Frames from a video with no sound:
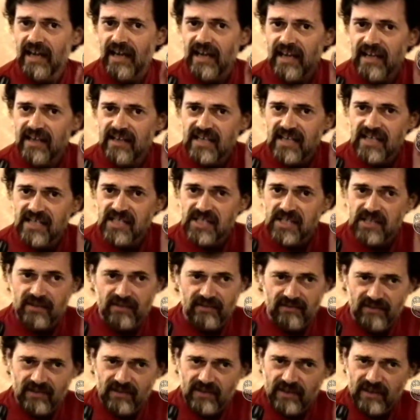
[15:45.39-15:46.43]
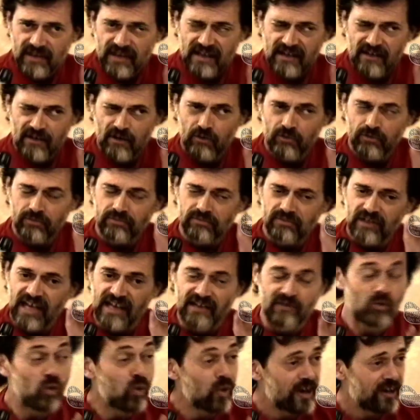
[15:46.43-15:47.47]
It is now,
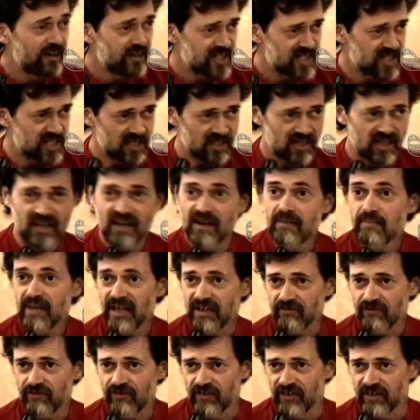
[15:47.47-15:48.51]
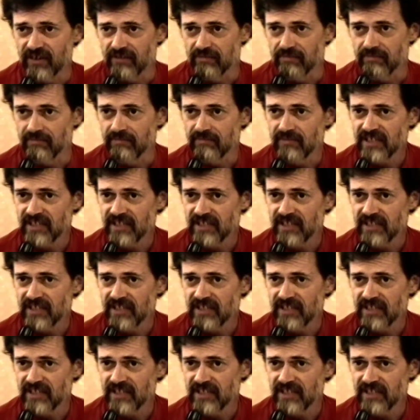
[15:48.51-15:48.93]
and where is it coming from?